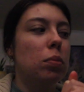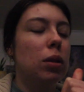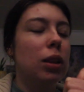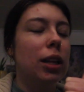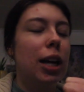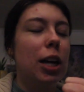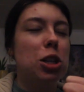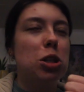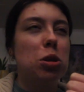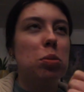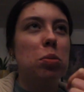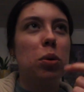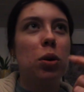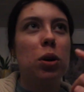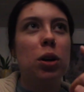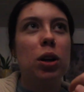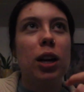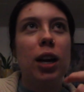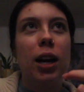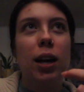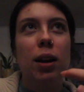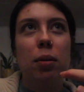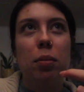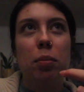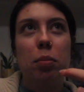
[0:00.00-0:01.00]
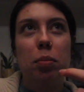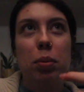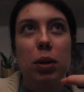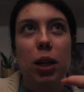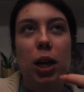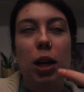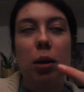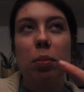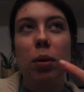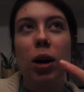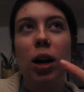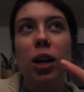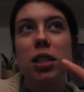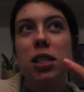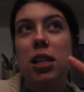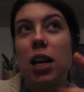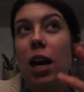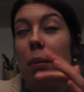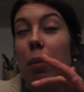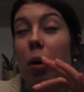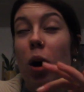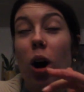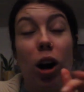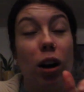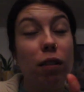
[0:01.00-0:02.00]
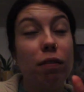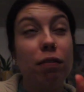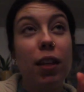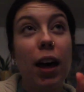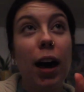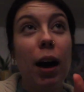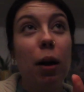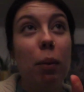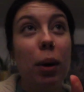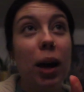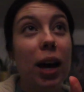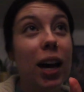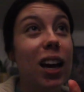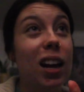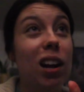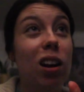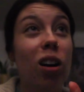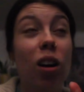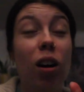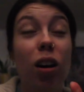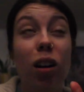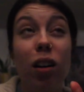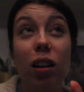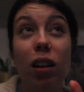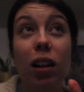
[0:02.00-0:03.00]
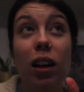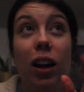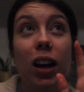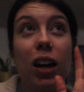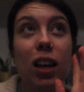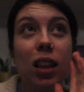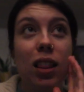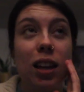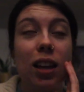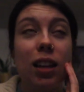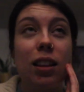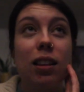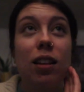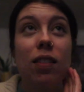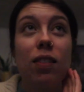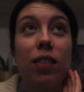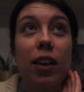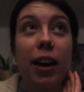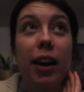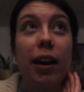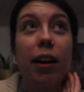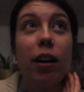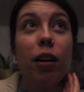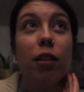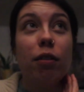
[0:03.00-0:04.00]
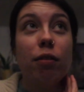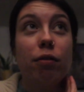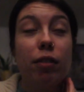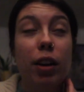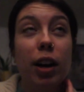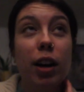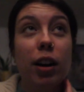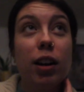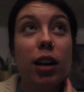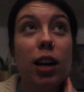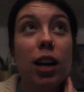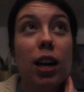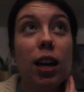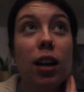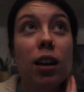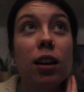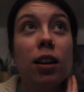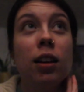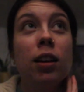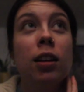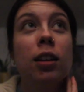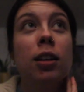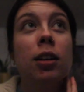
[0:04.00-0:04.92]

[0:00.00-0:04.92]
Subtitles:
Legendborn and Bloodmarked come off that way at all. I think that they are very,